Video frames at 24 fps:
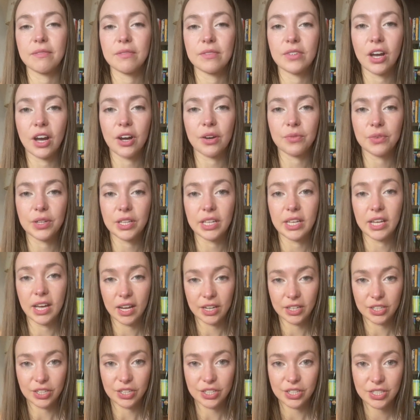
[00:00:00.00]
not really
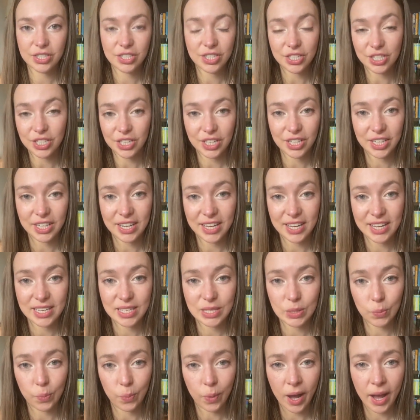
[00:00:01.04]
understood is
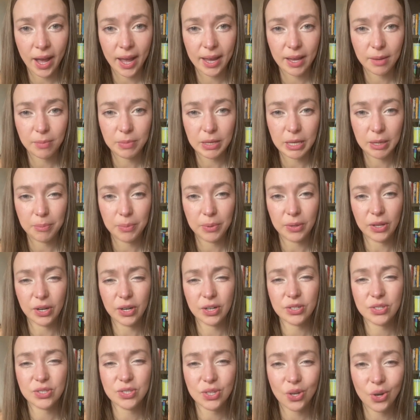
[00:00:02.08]
why people are
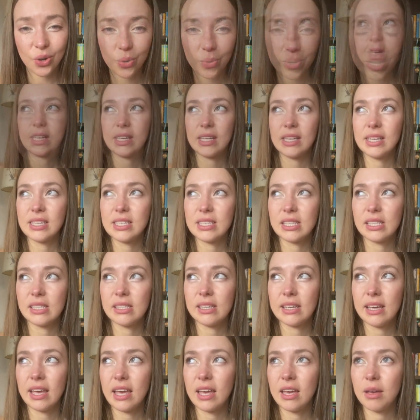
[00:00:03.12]
so
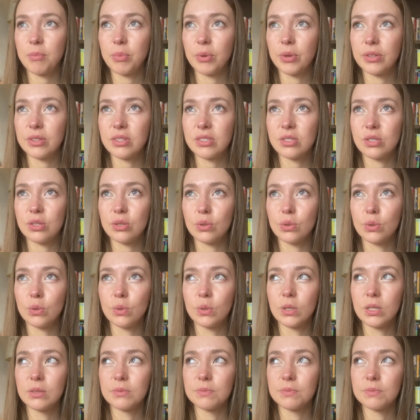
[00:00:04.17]
easily able to